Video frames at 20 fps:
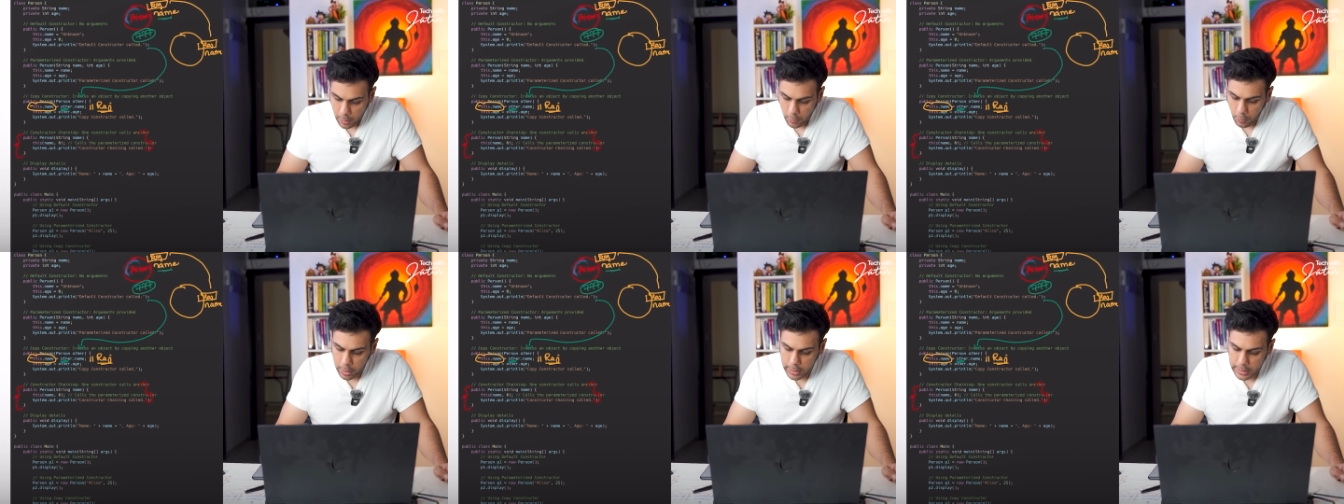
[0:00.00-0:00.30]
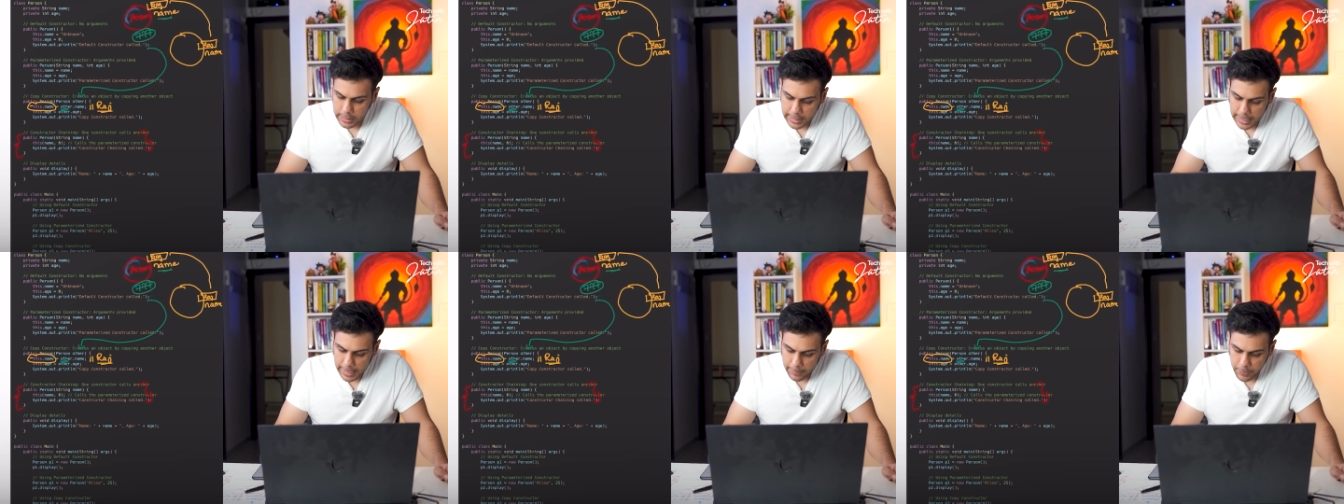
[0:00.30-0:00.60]
what
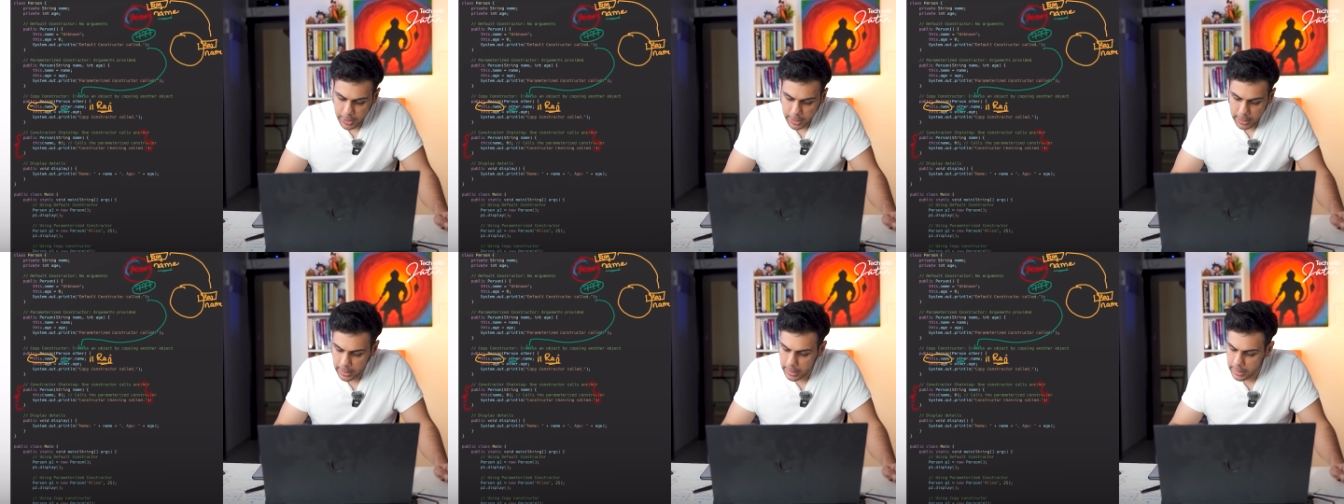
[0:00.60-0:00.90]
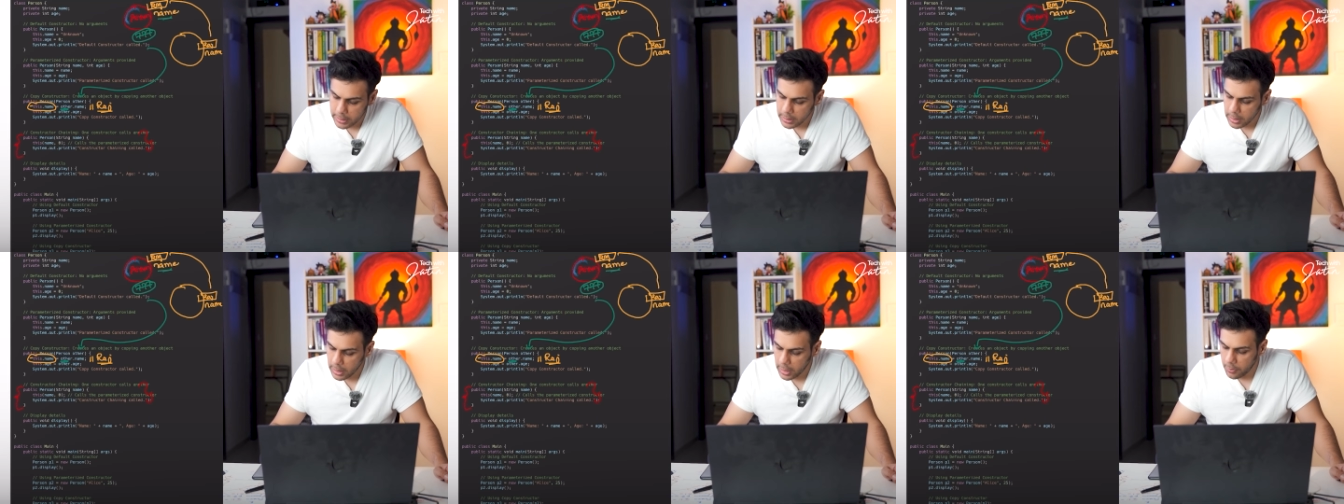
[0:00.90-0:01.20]
is happening
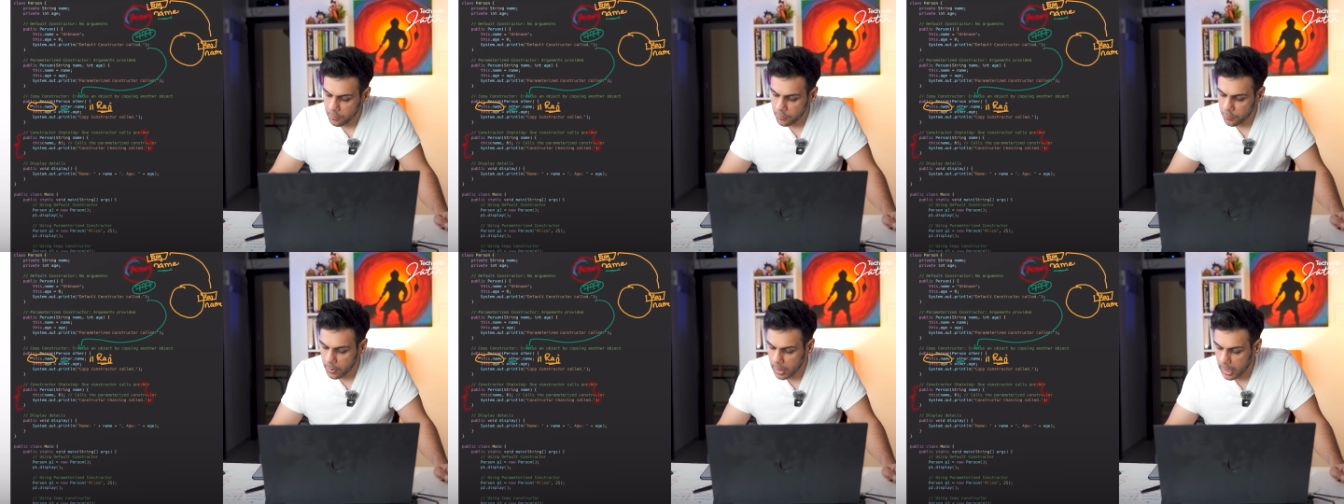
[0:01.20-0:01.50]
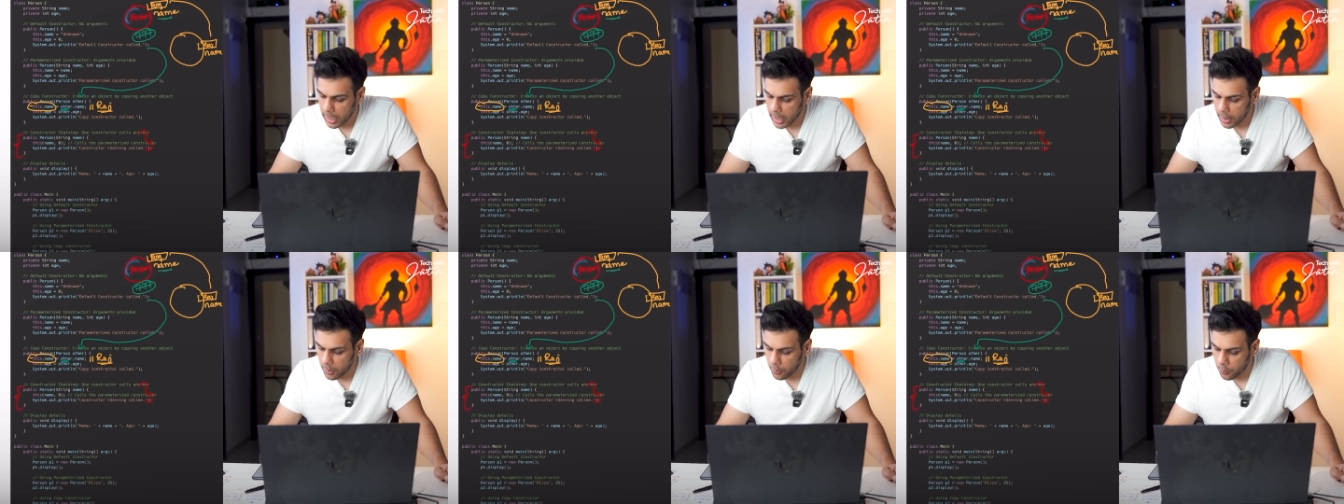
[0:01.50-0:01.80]
is if
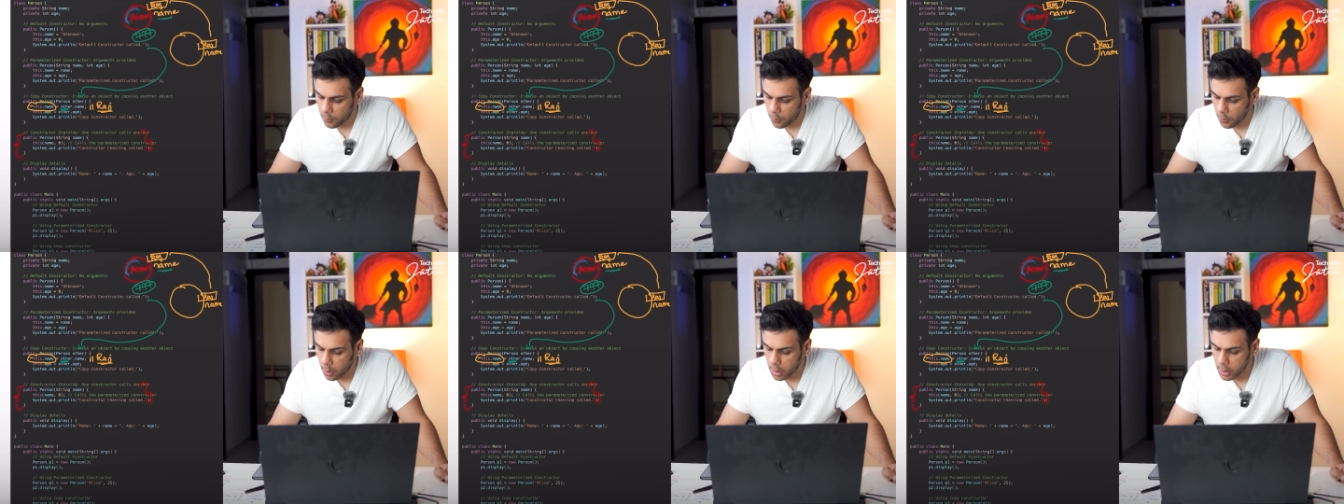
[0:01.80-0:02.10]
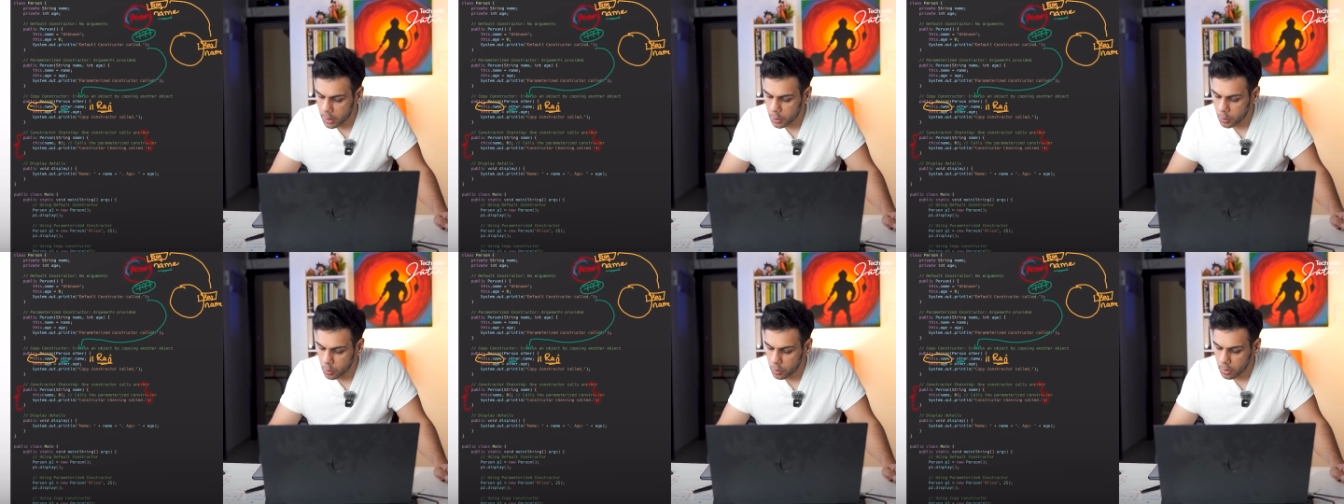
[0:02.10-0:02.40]
I
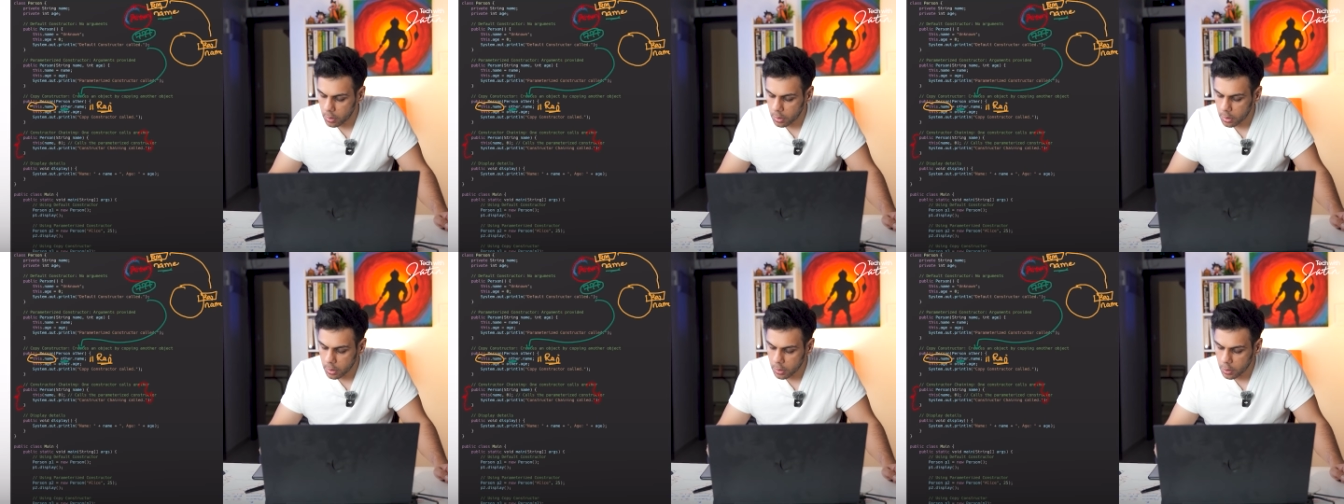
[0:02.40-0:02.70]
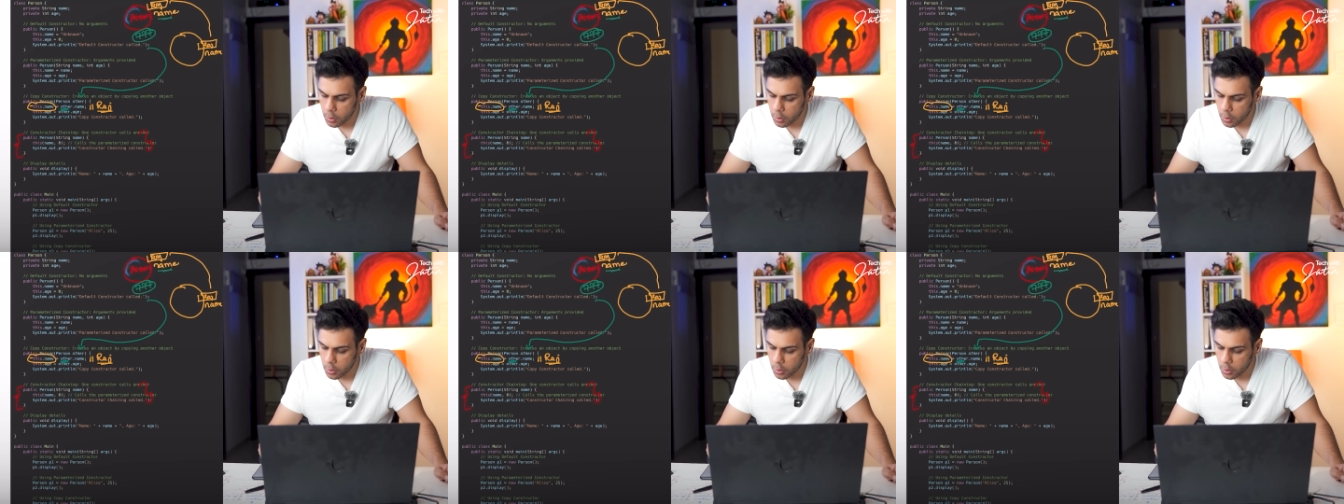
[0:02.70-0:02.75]
want to